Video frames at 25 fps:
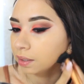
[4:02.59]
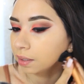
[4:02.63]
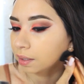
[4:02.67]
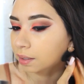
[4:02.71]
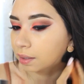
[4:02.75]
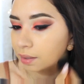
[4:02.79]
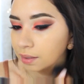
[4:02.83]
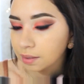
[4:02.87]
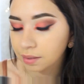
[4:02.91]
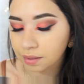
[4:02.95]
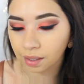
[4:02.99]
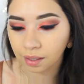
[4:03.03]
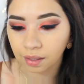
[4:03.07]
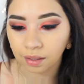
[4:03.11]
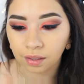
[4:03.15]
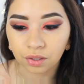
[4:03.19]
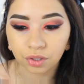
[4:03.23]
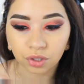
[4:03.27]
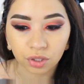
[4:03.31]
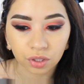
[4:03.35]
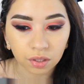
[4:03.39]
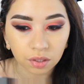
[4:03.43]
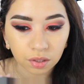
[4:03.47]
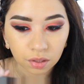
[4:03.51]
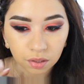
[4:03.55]
Like I said, it
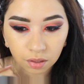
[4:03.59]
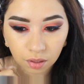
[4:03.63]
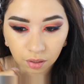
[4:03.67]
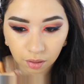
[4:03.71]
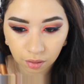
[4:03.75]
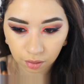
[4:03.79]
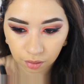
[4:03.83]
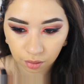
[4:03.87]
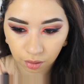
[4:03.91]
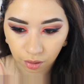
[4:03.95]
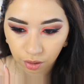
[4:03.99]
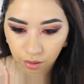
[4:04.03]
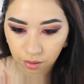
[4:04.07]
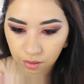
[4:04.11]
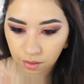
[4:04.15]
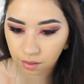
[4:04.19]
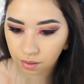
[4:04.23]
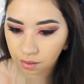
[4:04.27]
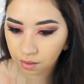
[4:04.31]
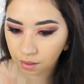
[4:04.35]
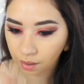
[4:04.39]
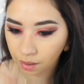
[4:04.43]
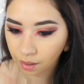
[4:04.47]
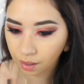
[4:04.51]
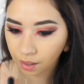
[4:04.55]
just
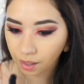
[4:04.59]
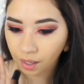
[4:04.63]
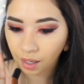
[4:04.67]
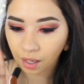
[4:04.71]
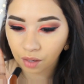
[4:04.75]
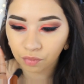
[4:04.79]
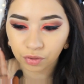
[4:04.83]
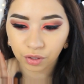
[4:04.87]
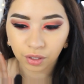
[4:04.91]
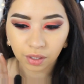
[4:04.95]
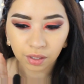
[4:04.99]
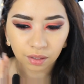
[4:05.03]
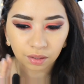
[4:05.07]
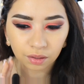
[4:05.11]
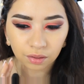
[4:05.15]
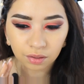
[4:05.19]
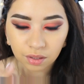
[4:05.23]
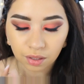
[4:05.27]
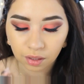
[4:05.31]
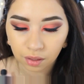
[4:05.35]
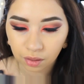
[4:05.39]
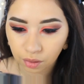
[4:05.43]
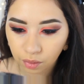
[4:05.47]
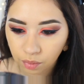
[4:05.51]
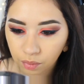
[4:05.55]
looks, I feel like it
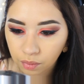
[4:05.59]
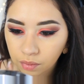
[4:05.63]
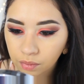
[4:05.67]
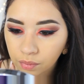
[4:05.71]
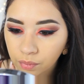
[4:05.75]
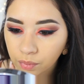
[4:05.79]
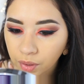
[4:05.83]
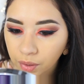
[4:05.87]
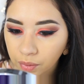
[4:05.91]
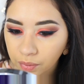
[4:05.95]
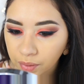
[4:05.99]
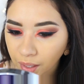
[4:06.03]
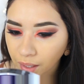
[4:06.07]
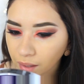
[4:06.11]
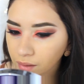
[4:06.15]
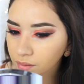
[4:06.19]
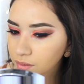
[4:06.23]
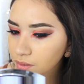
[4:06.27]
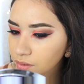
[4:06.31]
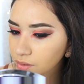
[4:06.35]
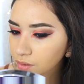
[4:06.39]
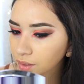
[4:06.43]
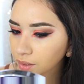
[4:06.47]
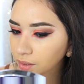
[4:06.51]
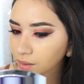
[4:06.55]
looks a little, well, now
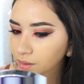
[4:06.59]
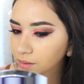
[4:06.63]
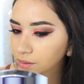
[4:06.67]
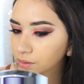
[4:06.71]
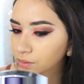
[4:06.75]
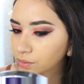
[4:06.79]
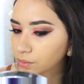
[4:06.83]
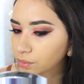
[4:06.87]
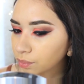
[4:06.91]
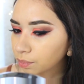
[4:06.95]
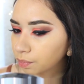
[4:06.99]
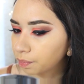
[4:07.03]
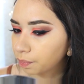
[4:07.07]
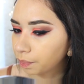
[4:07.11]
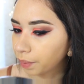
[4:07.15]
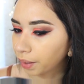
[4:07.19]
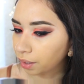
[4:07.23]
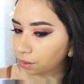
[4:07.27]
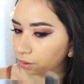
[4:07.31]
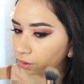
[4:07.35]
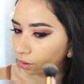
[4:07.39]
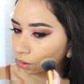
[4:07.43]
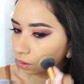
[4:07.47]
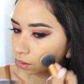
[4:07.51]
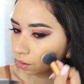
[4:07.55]
it's looking a little
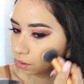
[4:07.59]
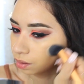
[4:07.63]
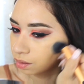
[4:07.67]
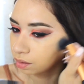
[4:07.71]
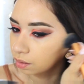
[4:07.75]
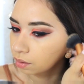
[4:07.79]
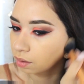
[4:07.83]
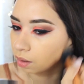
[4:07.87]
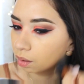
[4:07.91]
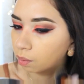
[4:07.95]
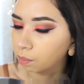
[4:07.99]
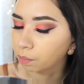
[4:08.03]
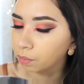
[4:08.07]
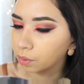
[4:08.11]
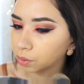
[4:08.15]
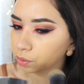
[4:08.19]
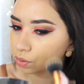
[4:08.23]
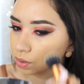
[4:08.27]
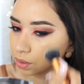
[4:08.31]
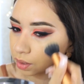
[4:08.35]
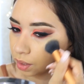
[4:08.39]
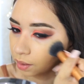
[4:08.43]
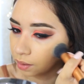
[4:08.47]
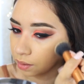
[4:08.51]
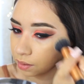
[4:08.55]
better on
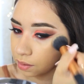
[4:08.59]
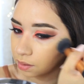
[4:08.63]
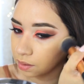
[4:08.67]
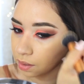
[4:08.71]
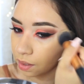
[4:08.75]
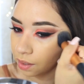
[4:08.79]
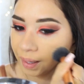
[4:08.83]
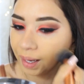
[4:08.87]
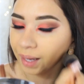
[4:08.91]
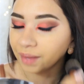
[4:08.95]
both sides.